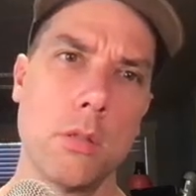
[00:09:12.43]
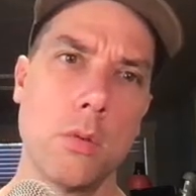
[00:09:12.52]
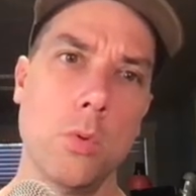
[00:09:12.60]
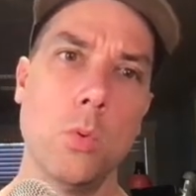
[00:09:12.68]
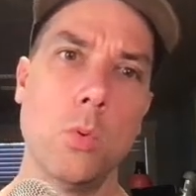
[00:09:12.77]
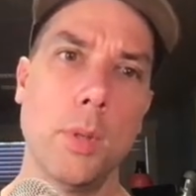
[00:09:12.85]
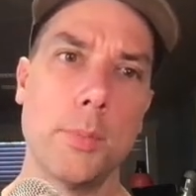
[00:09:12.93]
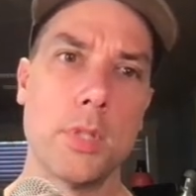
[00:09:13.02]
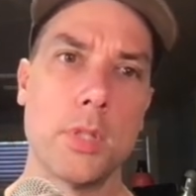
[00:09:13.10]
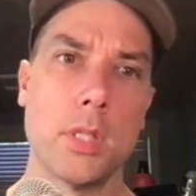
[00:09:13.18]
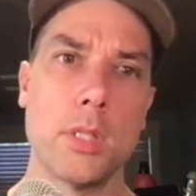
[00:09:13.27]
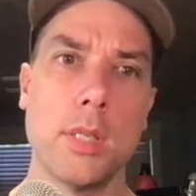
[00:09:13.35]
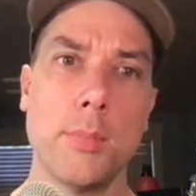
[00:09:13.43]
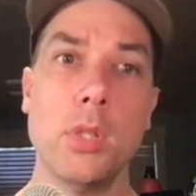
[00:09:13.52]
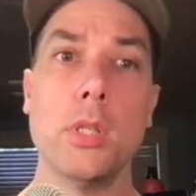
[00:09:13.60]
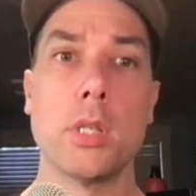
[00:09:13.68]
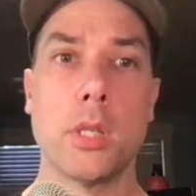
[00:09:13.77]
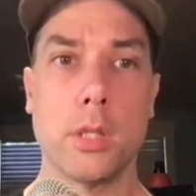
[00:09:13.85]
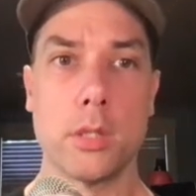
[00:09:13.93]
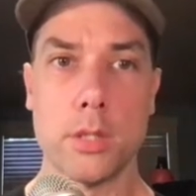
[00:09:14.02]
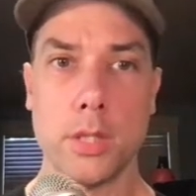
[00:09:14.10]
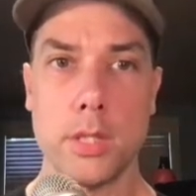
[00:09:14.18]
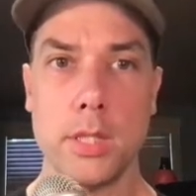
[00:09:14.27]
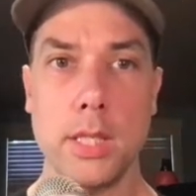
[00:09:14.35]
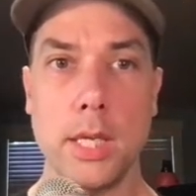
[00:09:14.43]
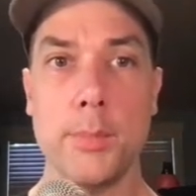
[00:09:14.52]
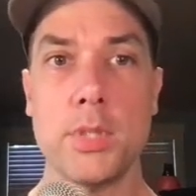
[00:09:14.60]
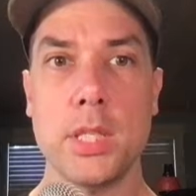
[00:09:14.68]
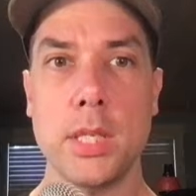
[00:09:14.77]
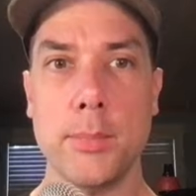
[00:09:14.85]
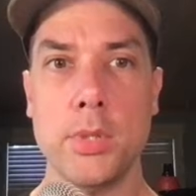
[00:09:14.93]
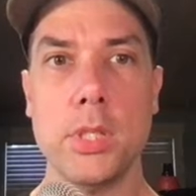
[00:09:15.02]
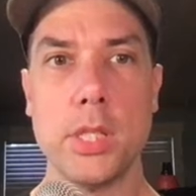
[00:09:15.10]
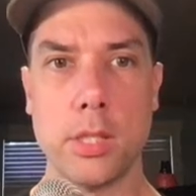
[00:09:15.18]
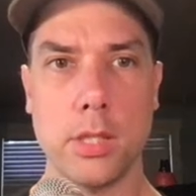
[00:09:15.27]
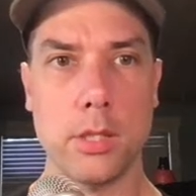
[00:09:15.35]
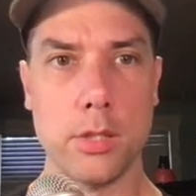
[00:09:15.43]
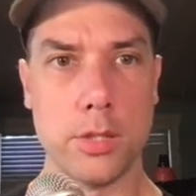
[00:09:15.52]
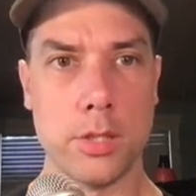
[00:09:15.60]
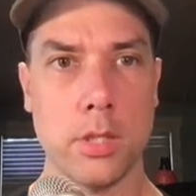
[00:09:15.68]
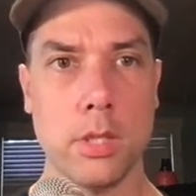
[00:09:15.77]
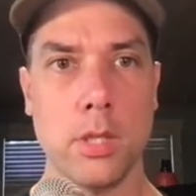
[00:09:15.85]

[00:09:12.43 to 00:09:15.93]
Oh, up to sixteen million colors, sixteen M C million colors,